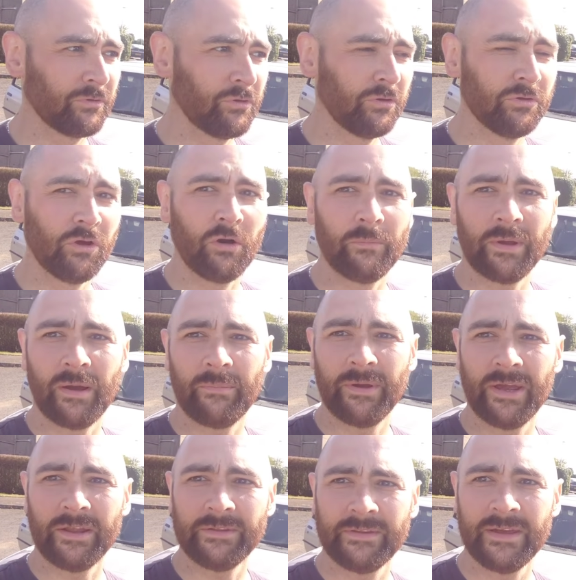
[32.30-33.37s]
could not be a
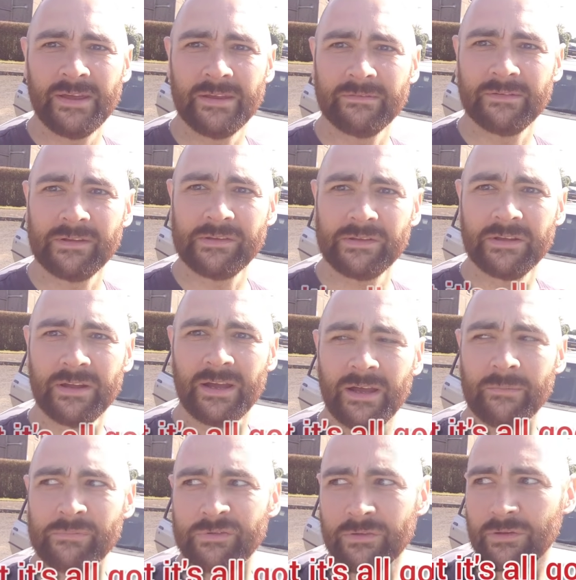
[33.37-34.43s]
better day. It's
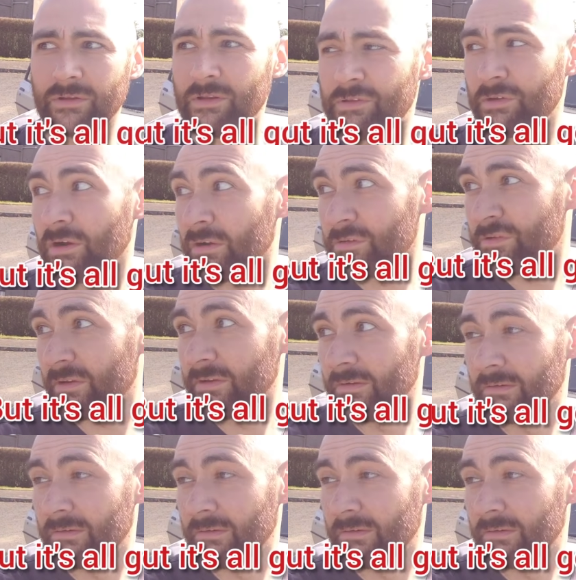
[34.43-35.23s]
absolutely scorching.